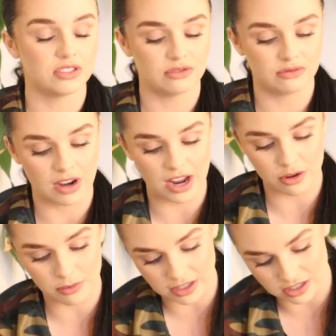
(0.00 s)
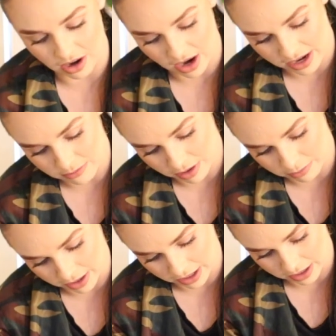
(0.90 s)
you're all right, are you a bit tired,
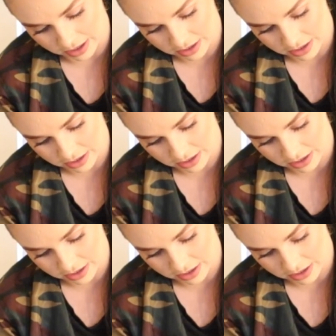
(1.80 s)
Bubby?